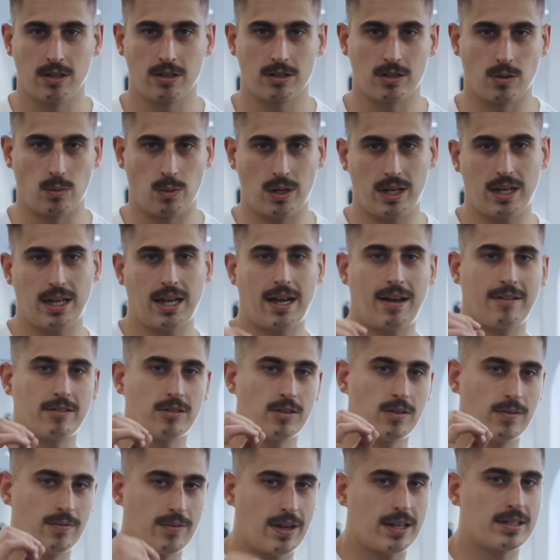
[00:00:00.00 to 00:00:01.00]
So we have
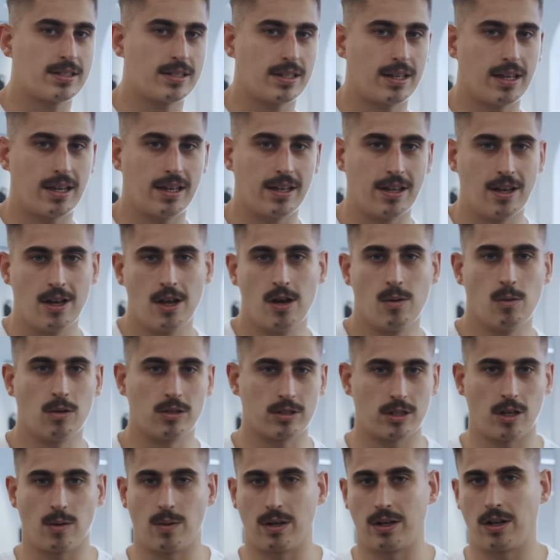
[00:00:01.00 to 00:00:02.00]
to investigate
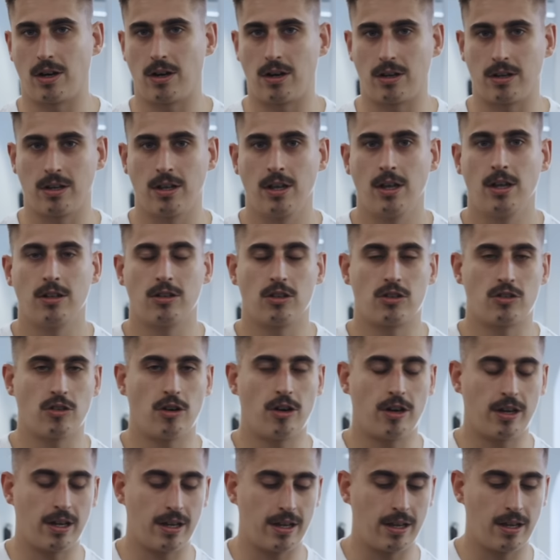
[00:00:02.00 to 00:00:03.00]
what's going on to
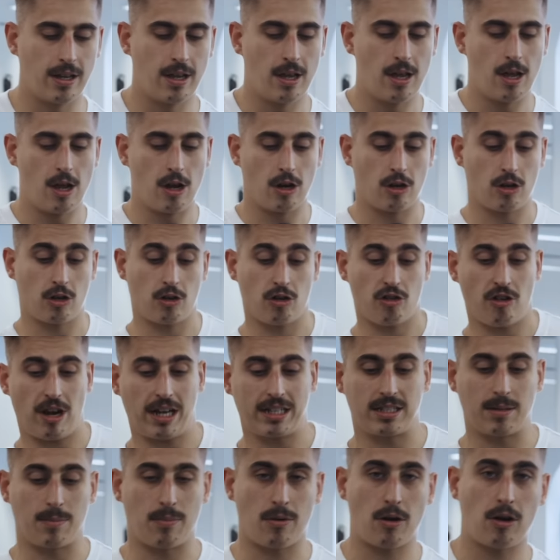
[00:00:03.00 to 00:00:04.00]
try and
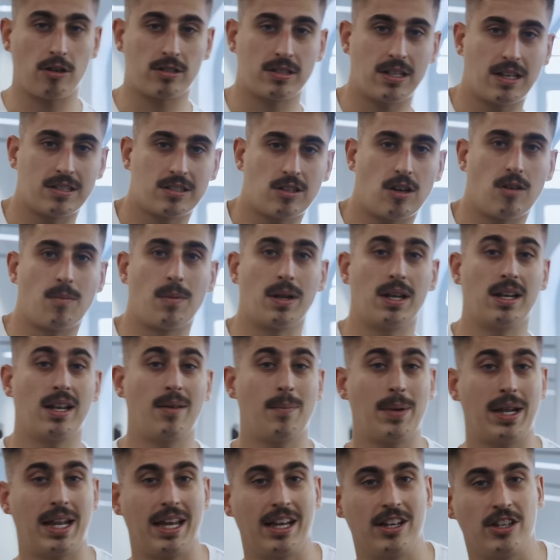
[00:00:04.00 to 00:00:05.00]
create a process of
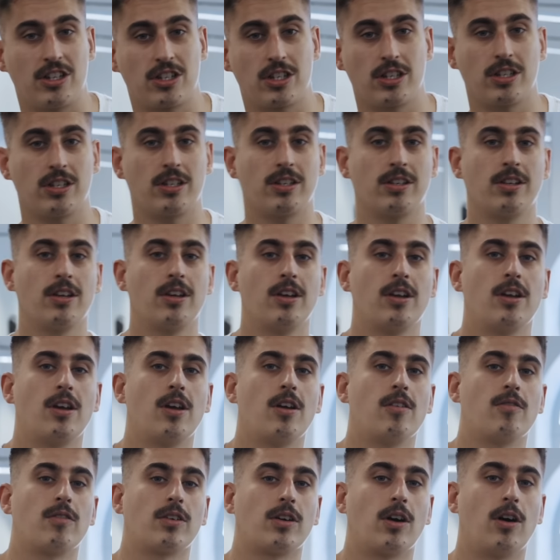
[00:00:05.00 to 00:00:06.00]
elimination
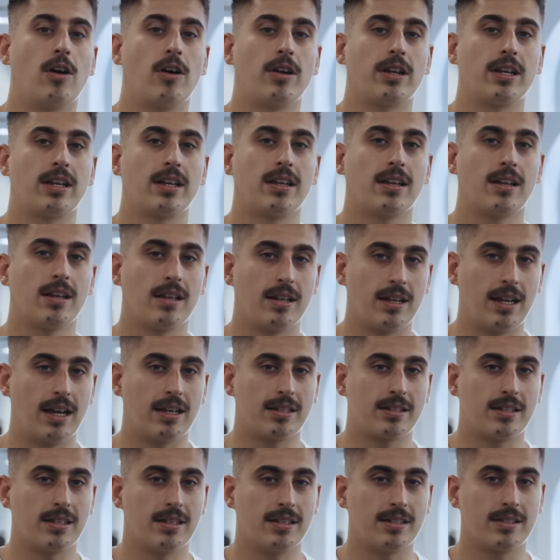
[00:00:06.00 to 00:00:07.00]
regarding
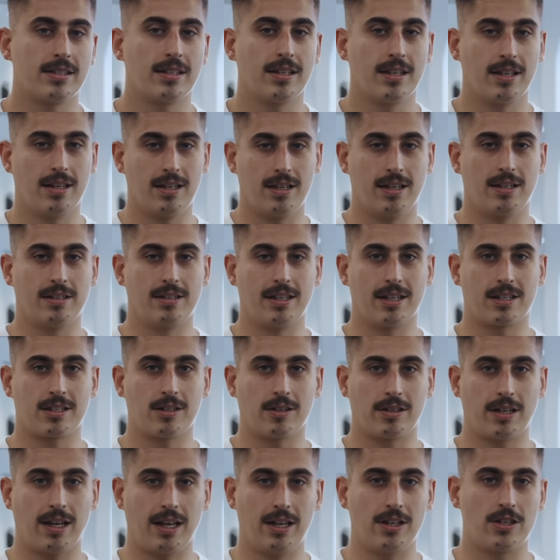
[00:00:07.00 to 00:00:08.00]
Lex's
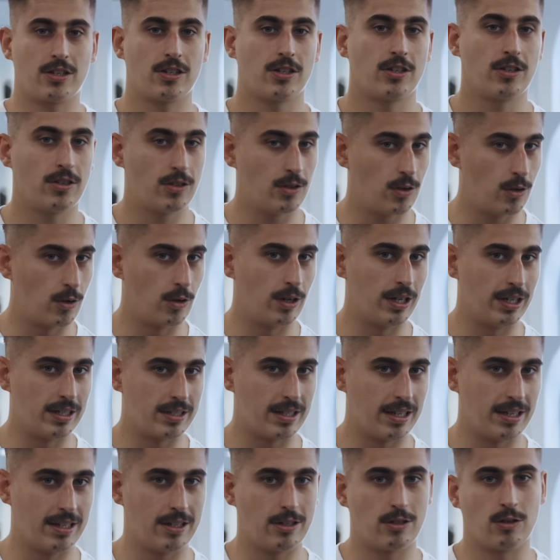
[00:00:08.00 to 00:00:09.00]
dislocation, or
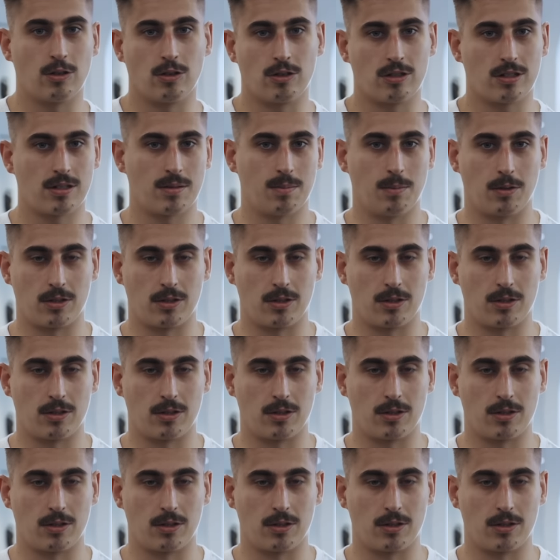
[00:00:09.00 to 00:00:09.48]
is it just